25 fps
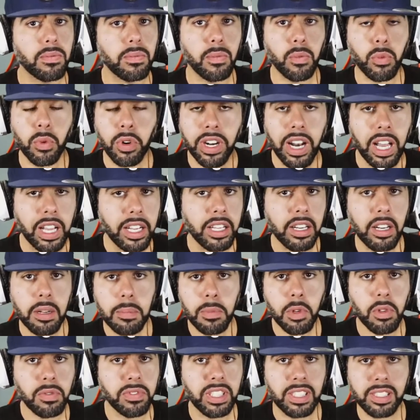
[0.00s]
we're not going to
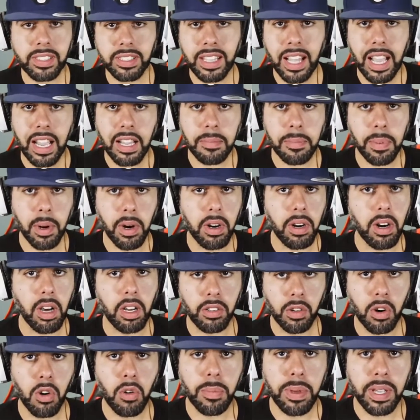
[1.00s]
move the slide bar
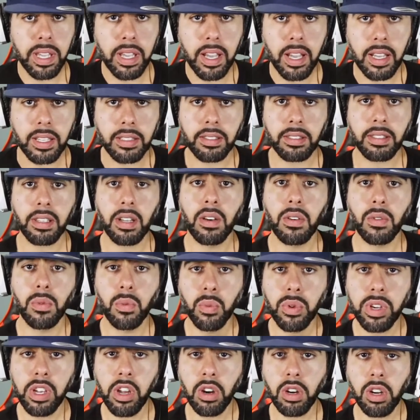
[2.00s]
on OBS.
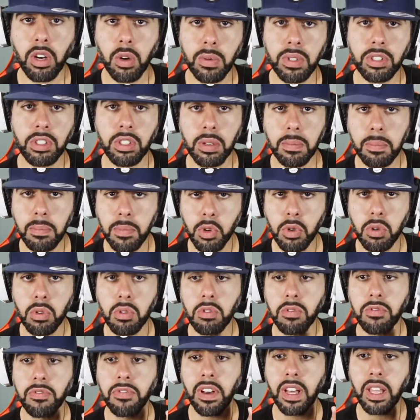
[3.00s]
We are going to
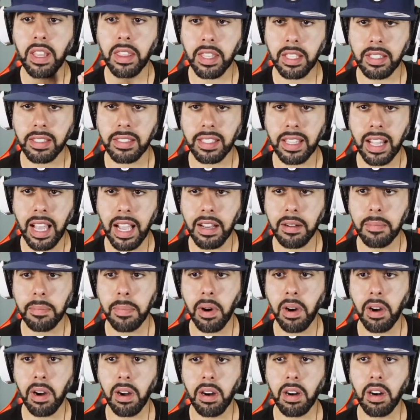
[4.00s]
move the slide
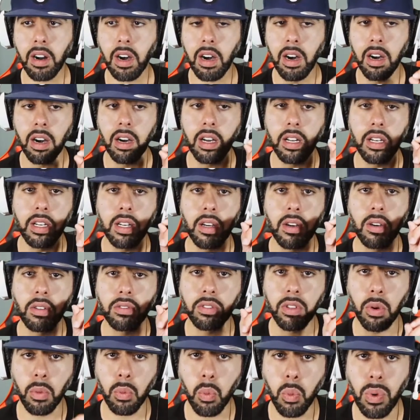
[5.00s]
bar on
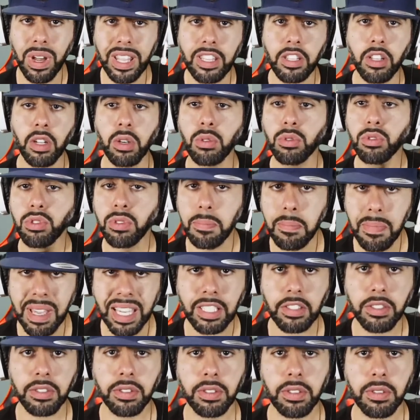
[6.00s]
the Windows
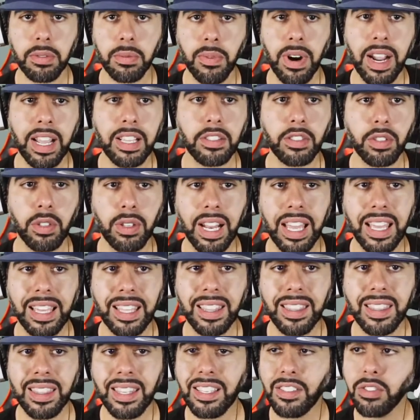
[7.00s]
mixer, right? So like
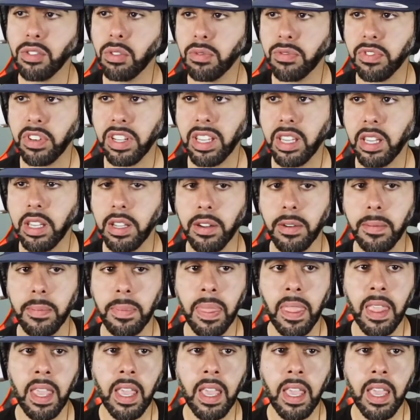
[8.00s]
this over here.